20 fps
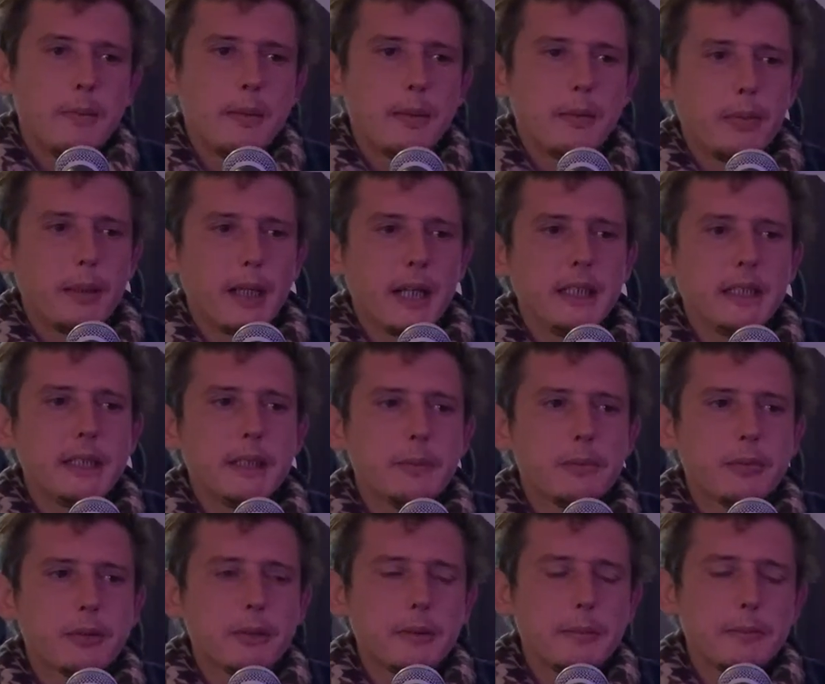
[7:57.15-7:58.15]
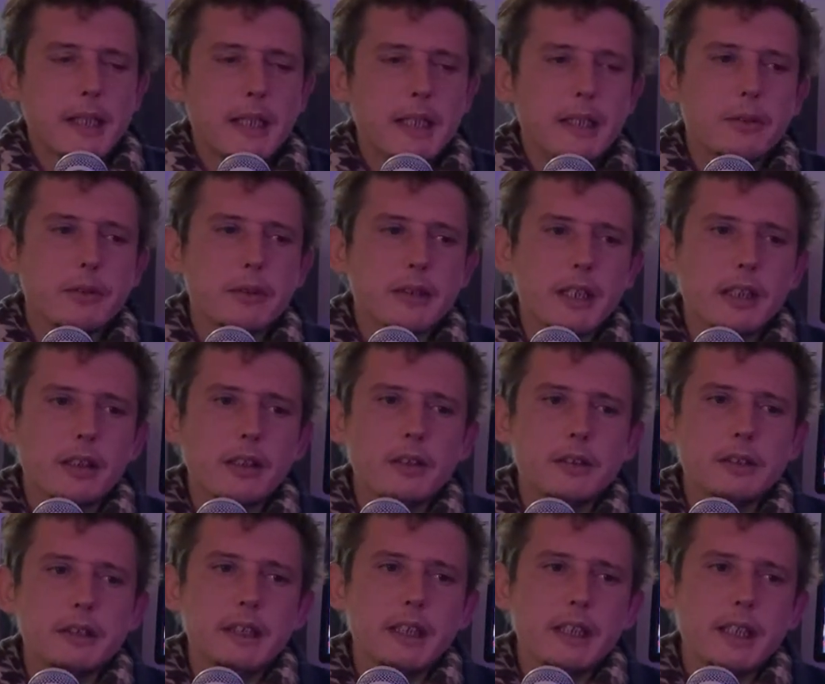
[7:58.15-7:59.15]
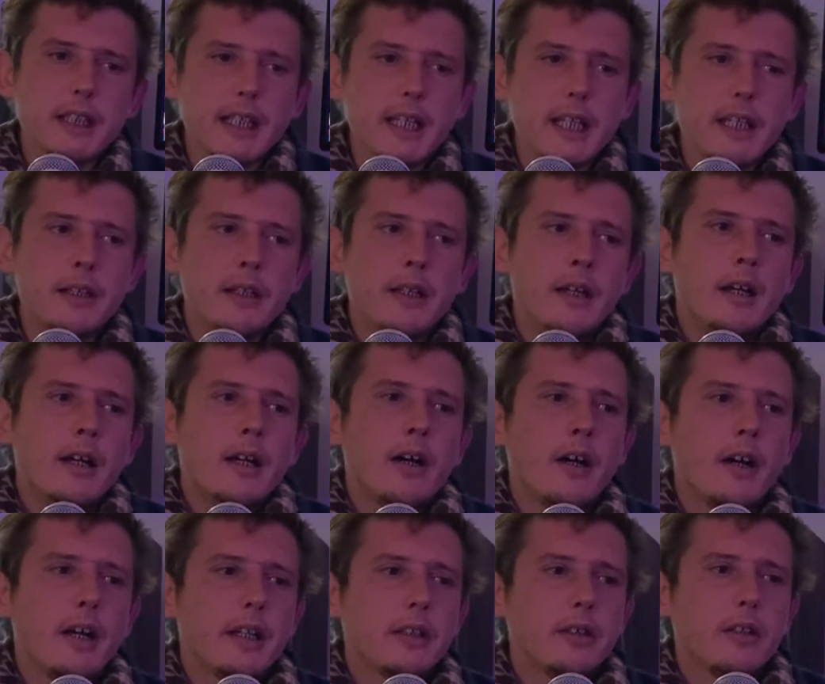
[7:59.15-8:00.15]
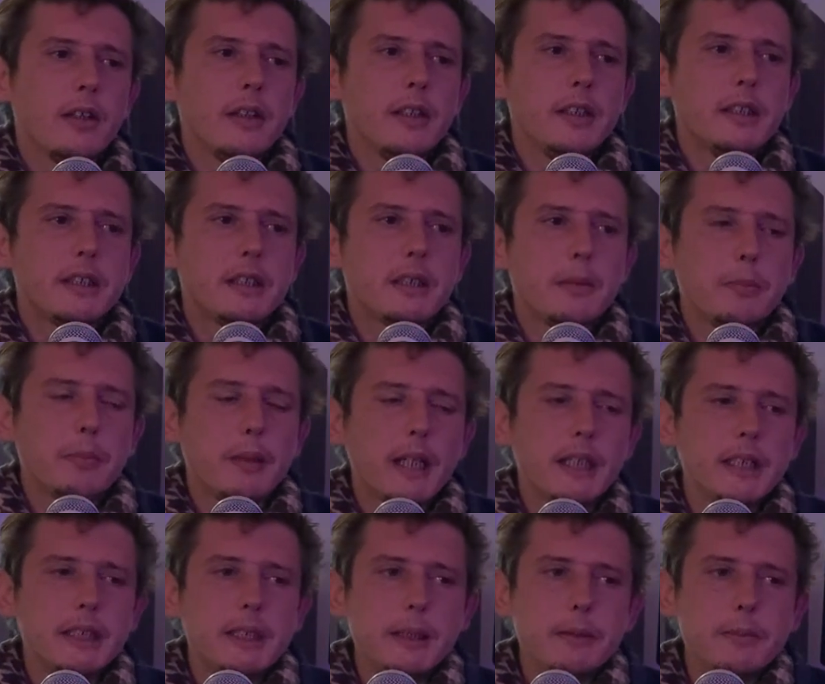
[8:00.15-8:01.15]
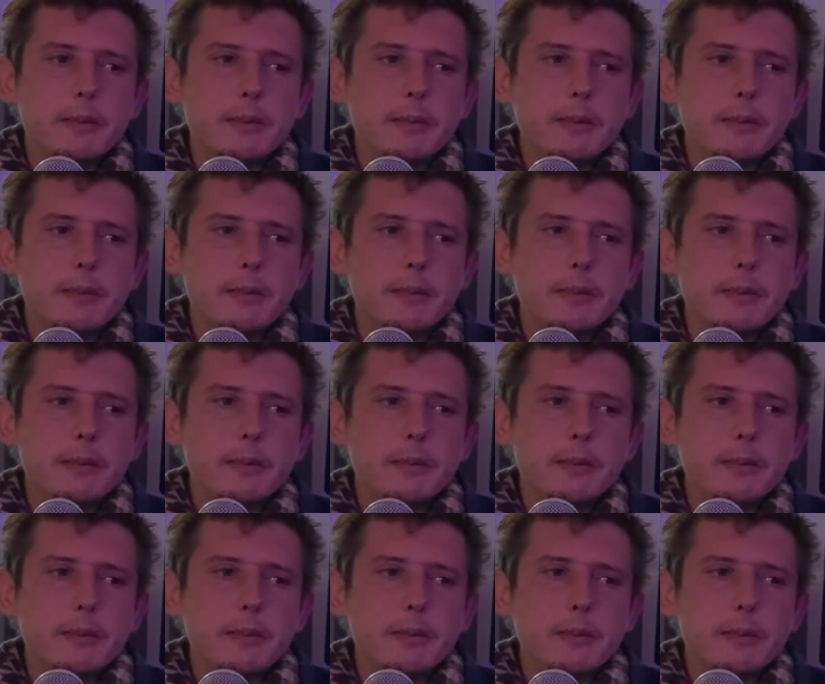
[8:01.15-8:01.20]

But brain chips are a medical technology, and again, I acknowledge that brain